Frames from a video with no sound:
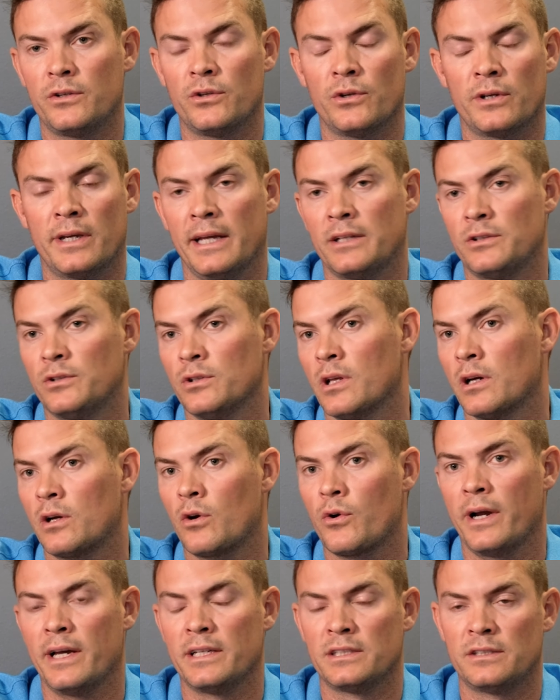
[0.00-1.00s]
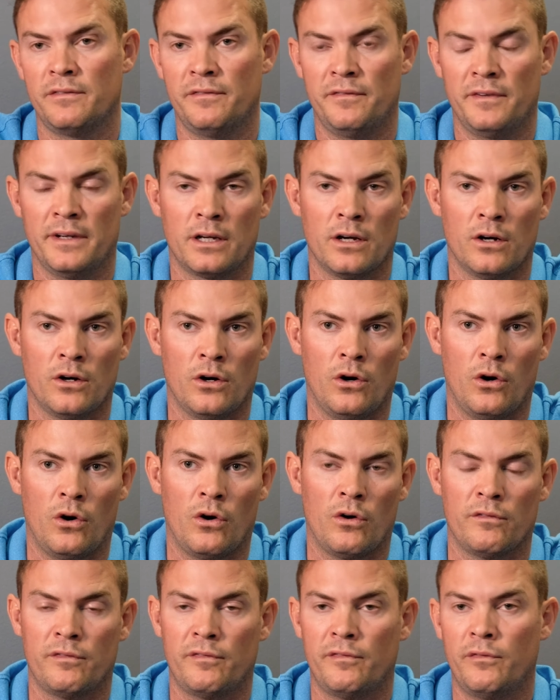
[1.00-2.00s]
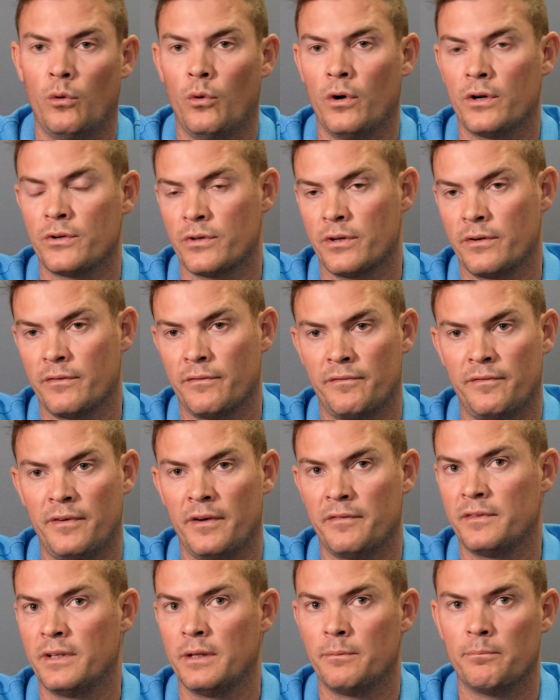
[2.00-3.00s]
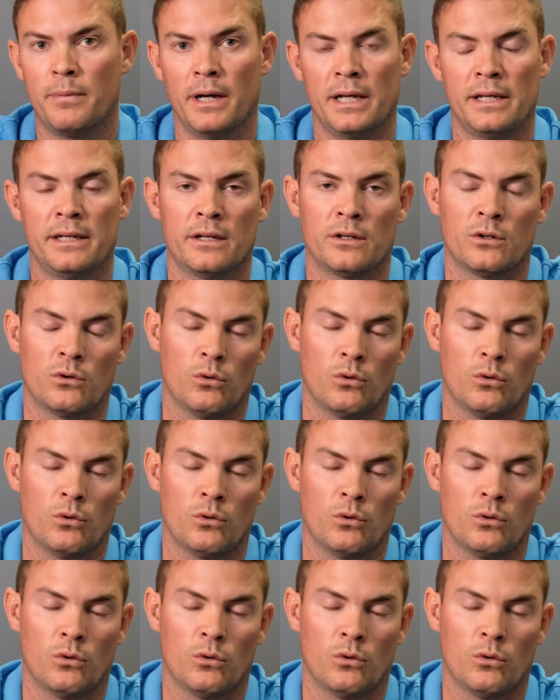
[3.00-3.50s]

you get to the crazy figure of 450 billion